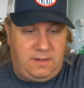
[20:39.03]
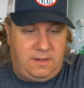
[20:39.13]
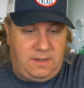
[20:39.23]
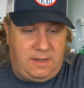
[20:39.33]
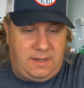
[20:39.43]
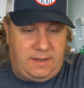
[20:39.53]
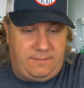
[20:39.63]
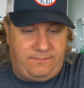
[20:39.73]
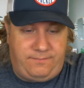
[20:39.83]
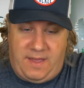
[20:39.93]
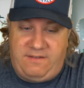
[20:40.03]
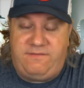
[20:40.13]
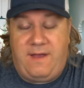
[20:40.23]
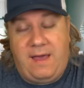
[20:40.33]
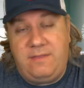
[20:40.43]
Um, Penn
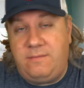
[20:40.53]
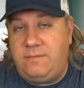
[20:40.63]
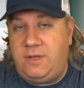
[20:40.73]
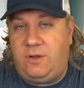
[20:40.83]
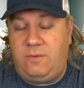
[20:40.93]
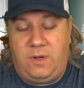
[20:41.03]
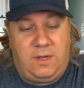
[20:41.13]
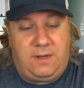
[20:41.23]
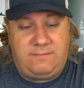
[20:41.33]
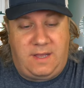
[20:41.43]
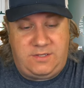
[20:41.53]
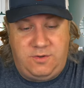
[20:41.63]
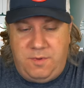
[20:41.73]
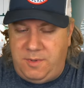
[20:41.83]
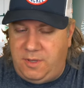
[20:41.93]
Fathom, you know, uh, I
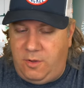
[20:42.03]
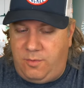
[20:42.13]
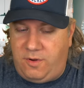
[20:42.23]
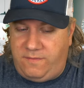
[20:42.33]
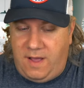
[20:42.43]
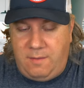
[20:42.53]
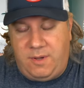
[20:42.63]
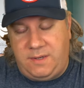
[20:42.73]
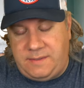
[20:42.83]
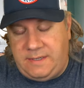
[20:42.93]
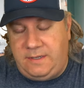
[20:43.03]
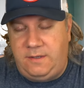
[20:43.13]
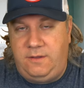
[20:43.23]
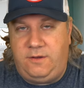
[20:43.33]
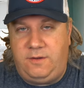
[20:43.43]
assume you mean a low profile, but
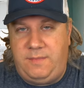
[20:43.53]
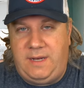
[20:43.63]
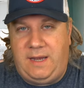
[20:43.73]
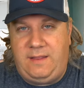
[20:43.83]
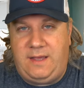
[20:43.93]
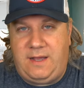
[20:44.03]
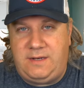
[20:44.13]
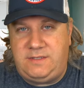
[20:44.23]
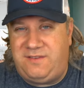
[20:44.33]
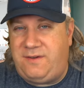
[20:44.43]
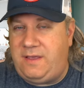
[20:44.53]
you could mean any of that kind of stuff.